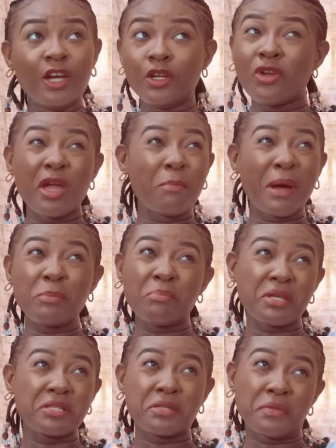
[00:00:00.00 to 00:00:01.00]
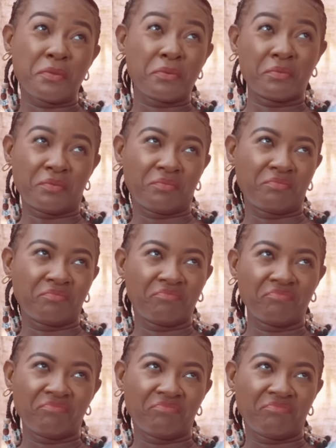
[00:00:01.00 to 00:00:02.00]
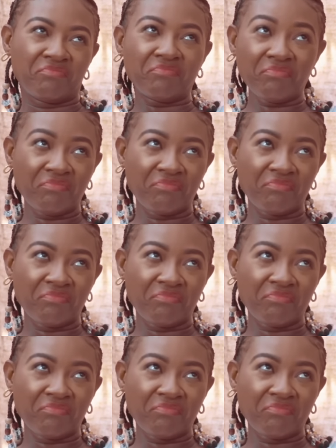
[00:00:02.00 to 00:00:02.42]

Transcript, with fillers: you are a bad person, no? Hmm?